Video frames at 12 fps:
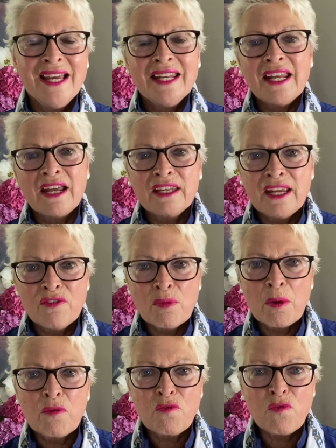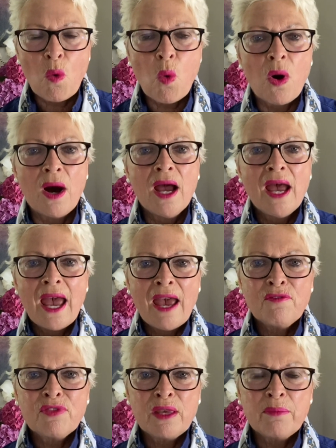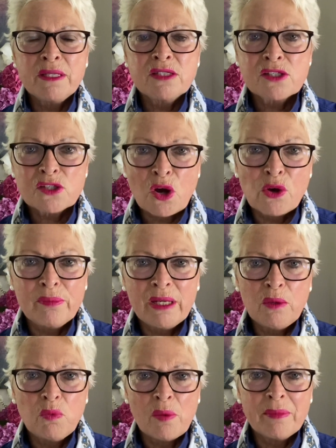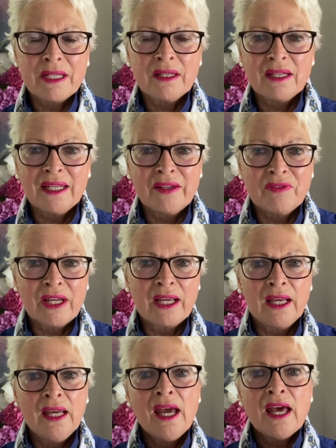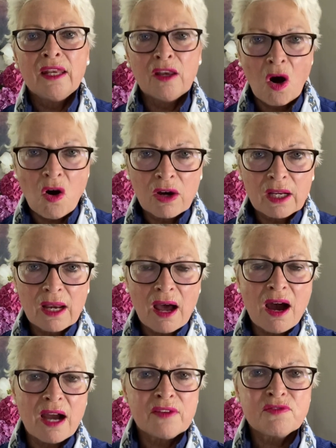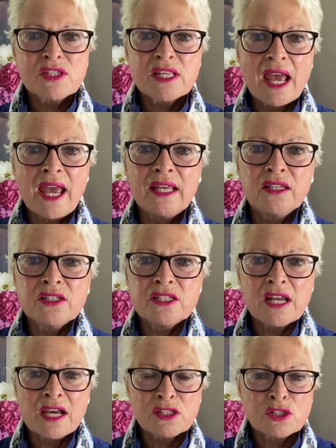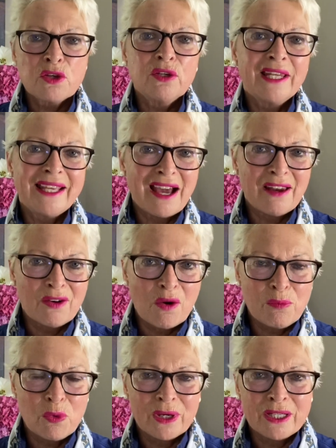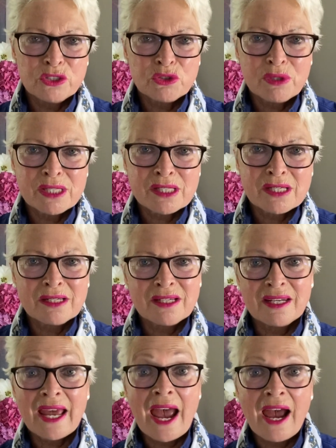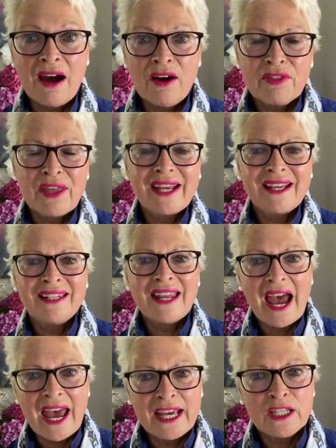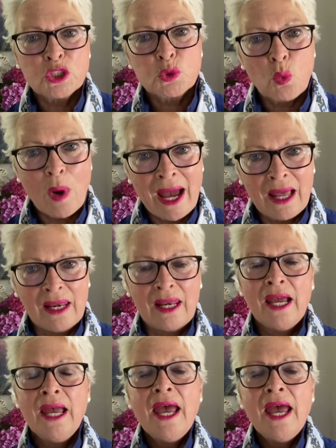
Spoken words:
Now, never before have there been so many women living longer lives and certainly a lot more interested in how they can age well.